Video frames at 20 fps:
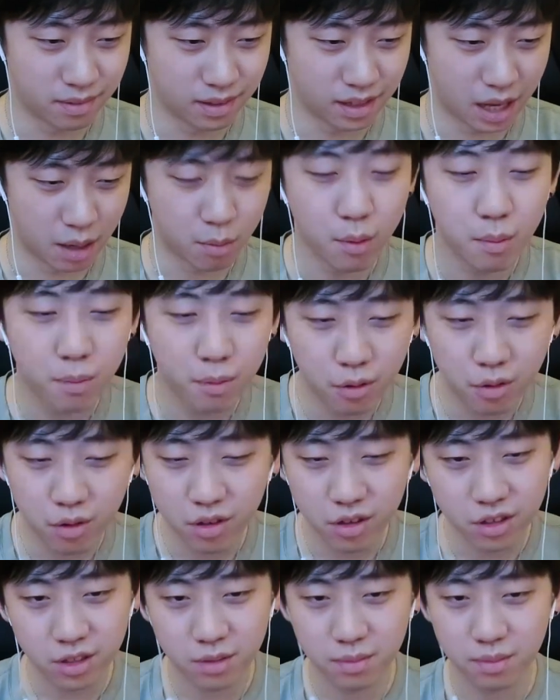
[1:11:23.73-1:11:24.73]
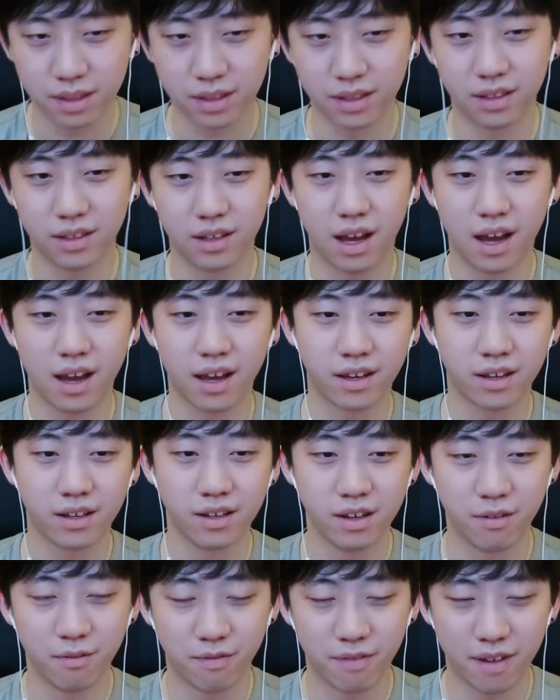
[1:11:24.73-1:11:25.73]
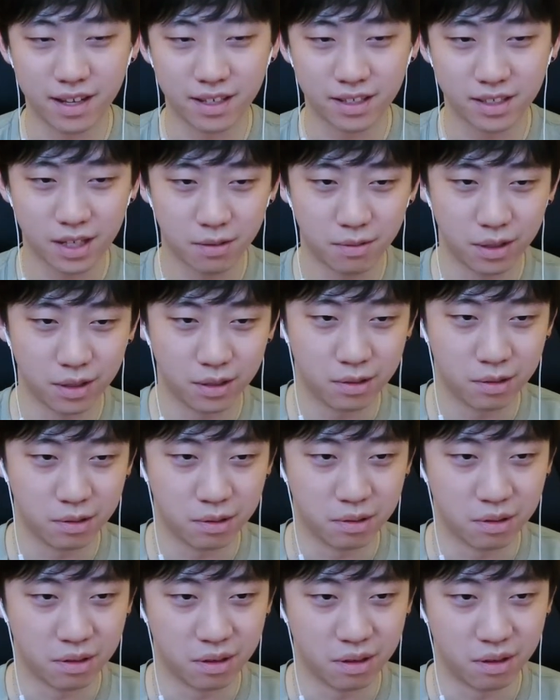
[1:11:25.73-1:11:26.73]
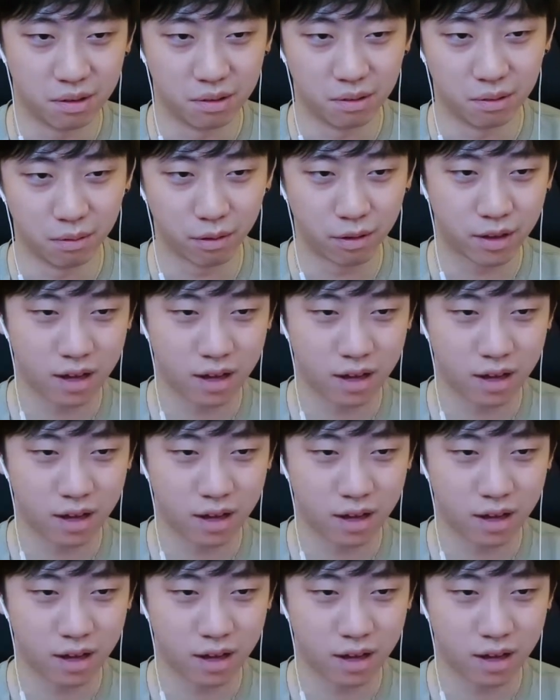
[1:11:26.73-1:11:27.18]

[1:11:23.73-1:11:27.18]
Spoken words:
lab reports, but I couldn't find someone to